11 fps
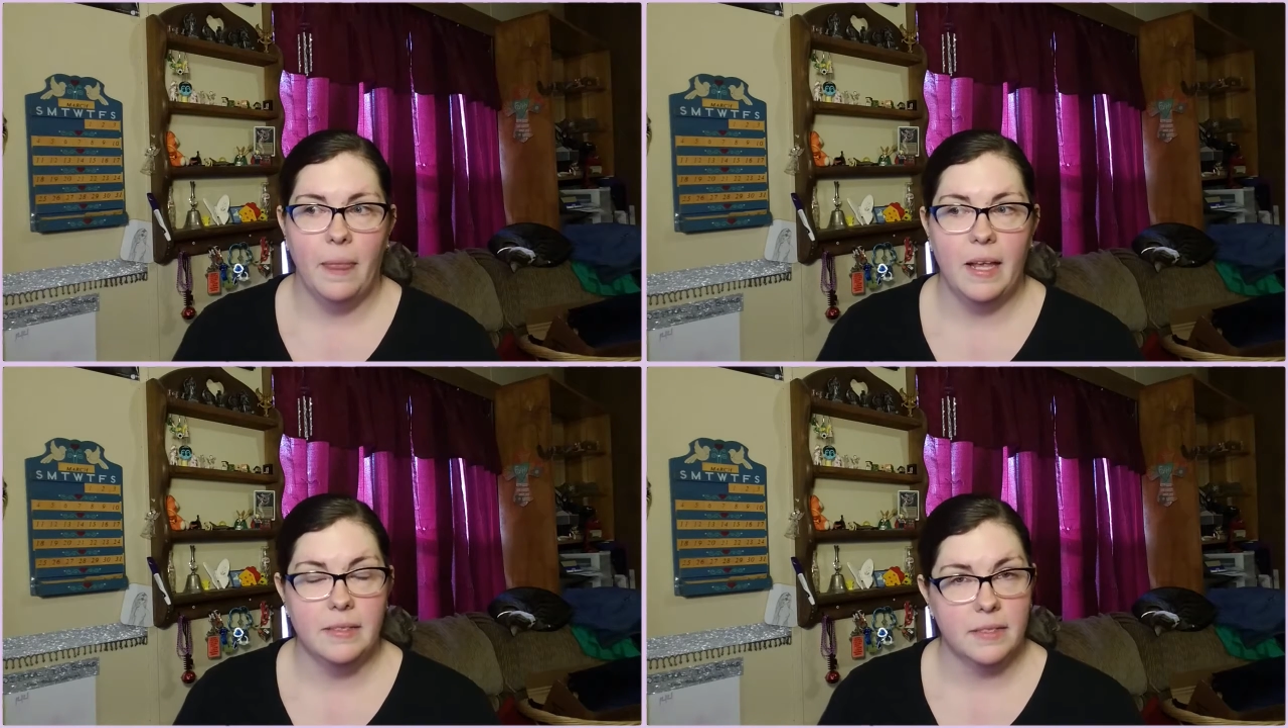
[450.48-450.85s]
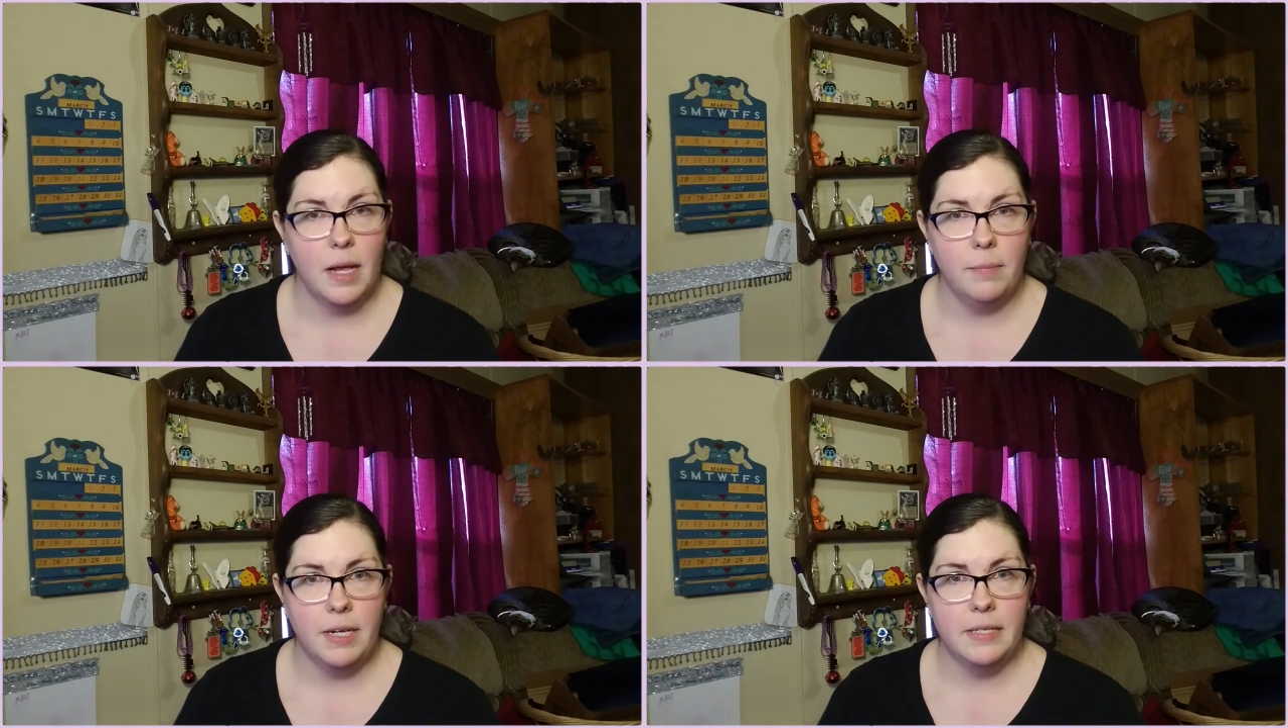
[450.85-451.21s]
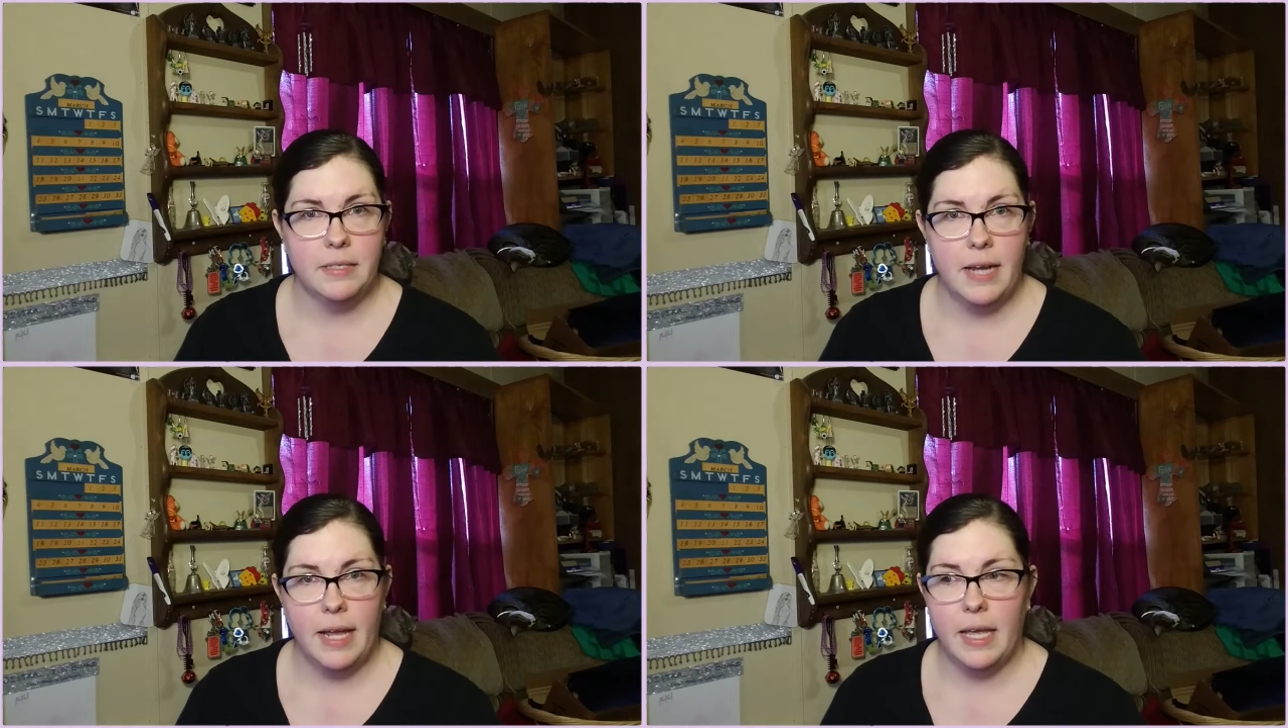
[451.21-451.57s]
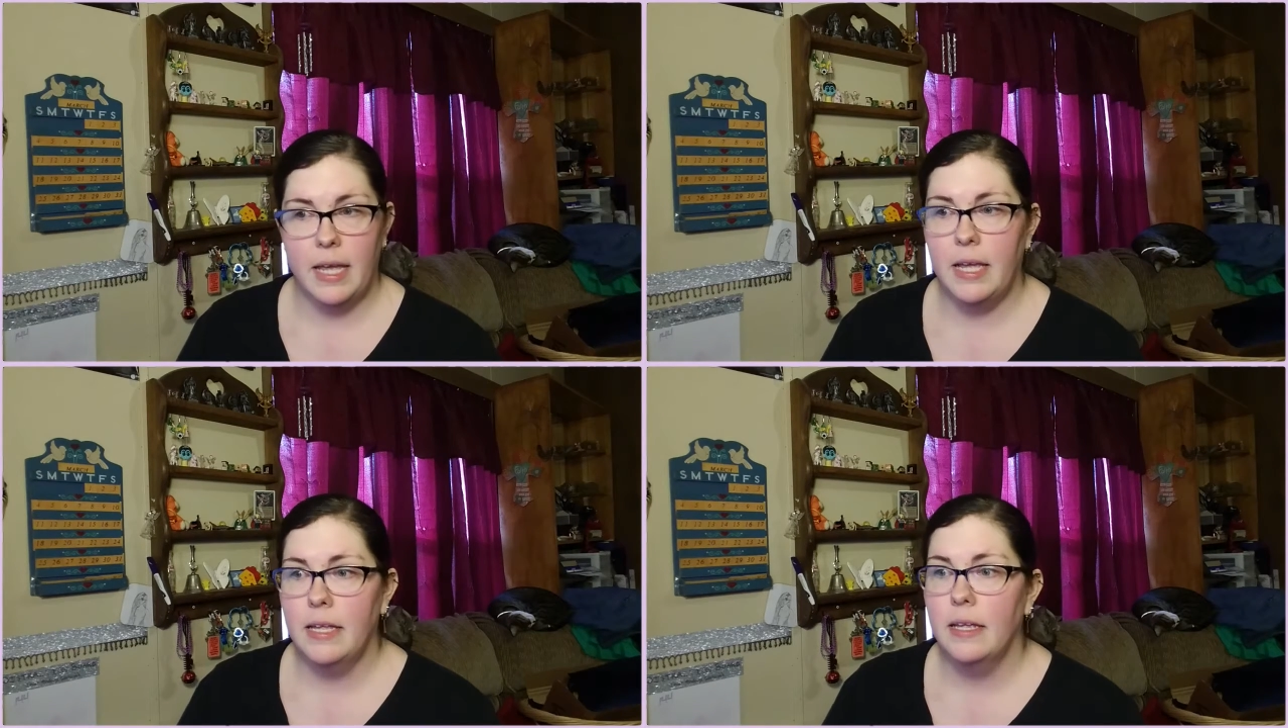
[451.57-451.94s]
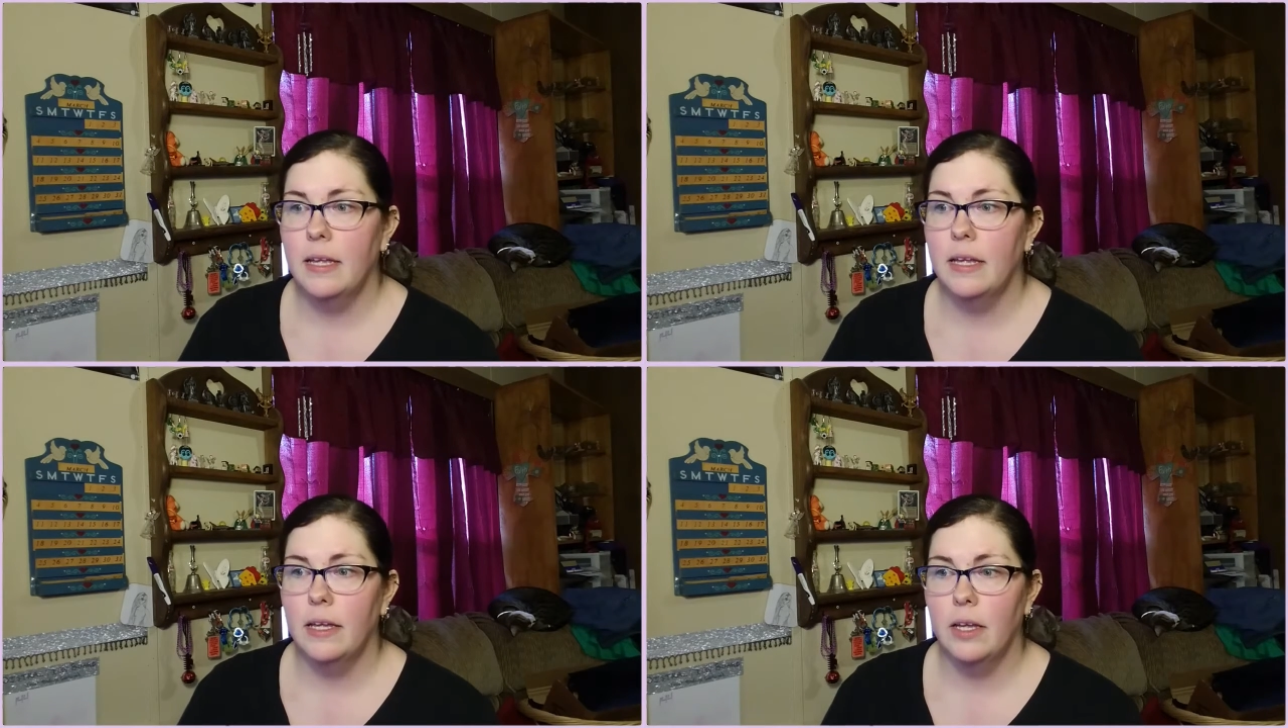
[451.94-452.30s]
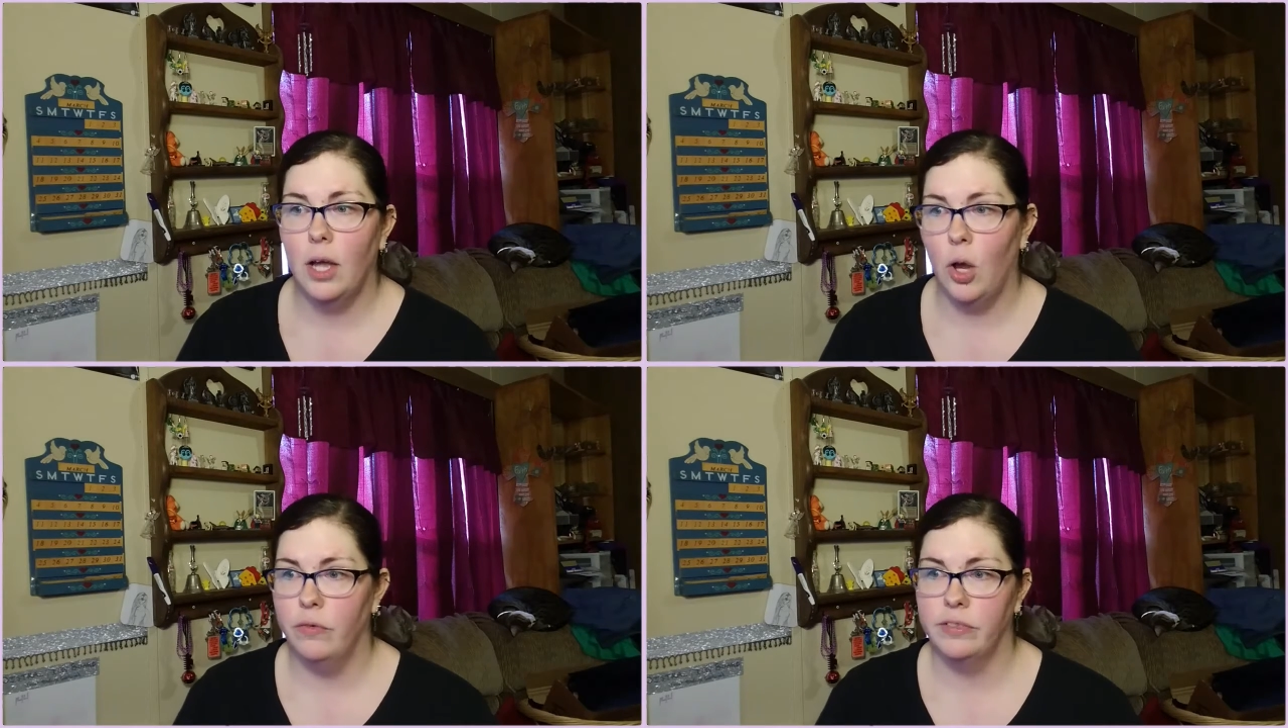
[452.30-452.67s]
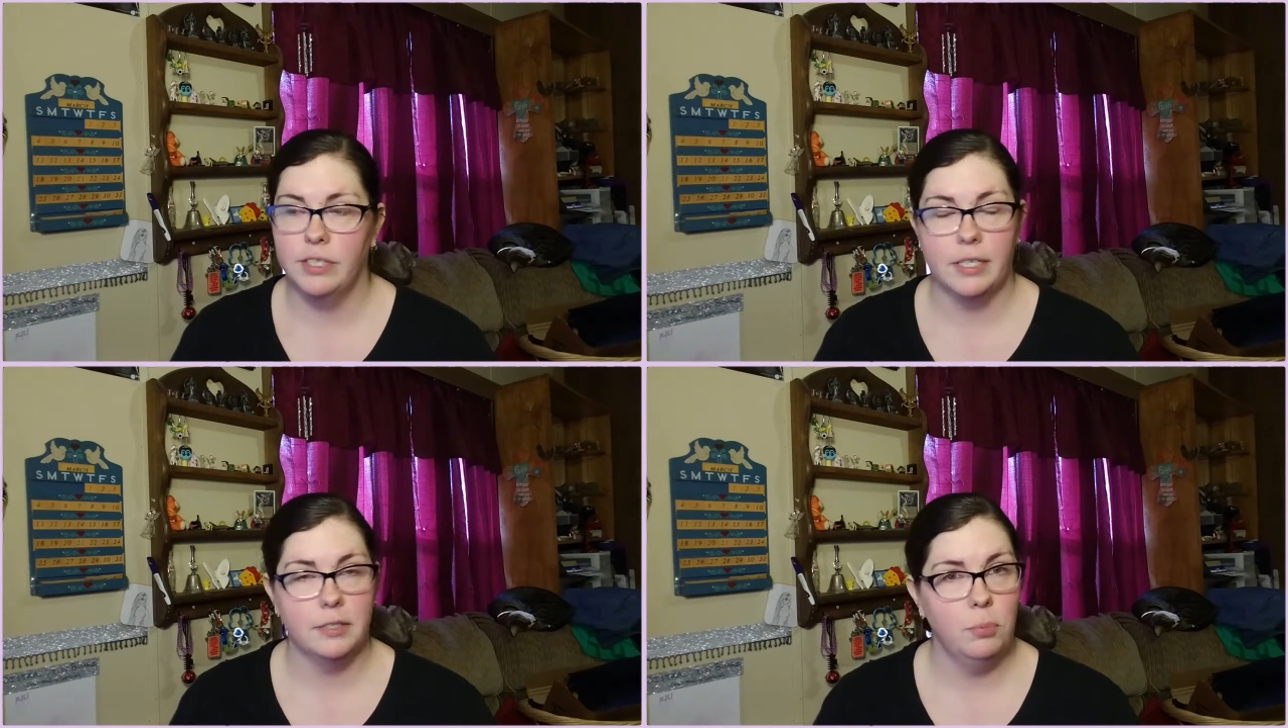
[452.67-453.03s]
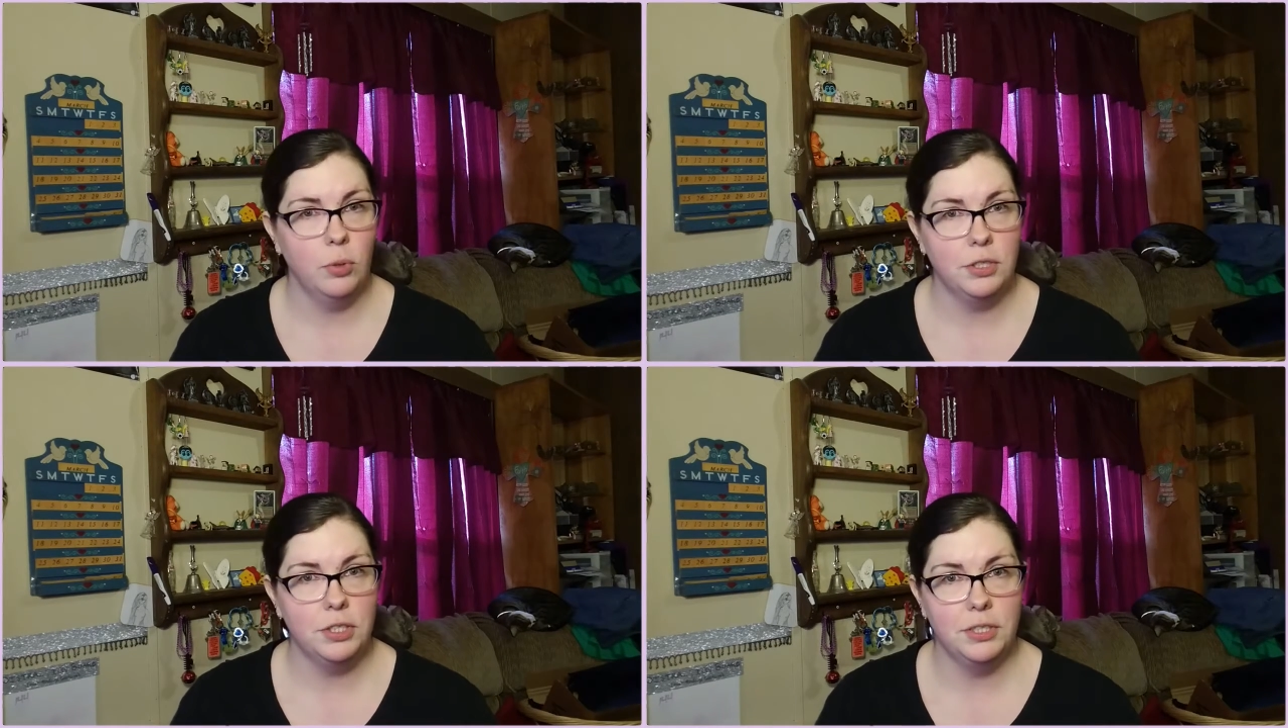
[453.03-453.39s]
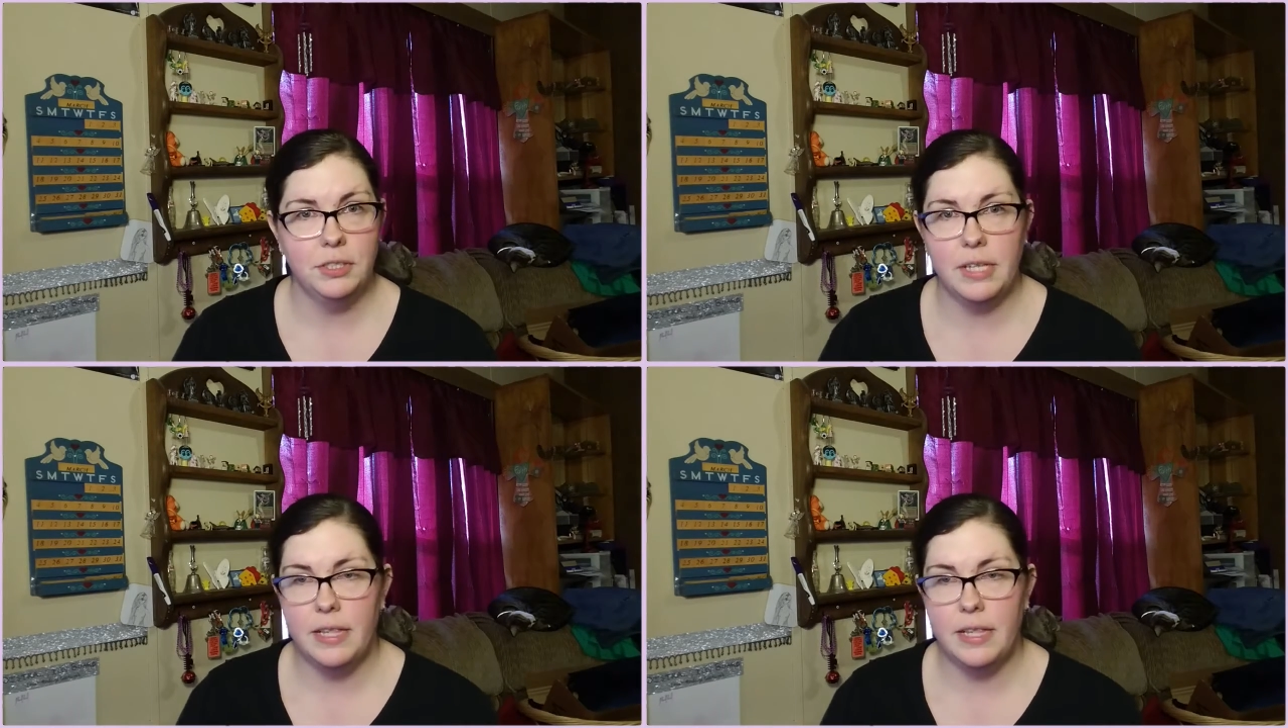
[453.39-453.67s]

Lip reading: insomnia snacking, oversized portions,